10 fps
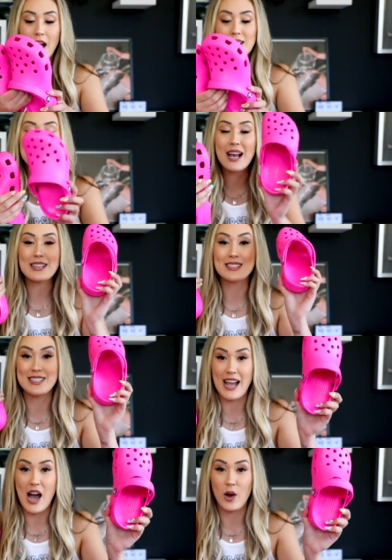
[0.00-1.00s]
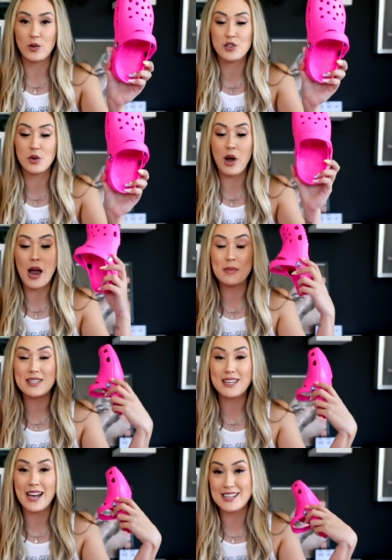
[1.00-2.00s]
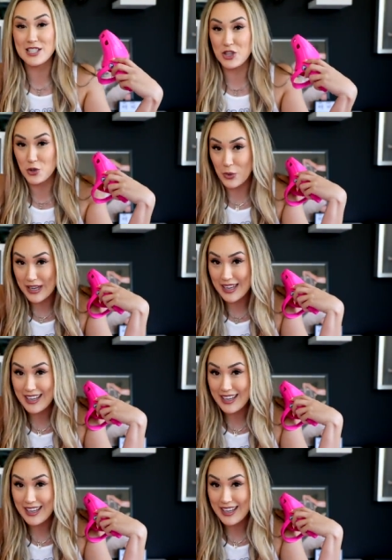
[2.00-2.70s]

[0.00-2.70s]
I sized down. So I'm a size three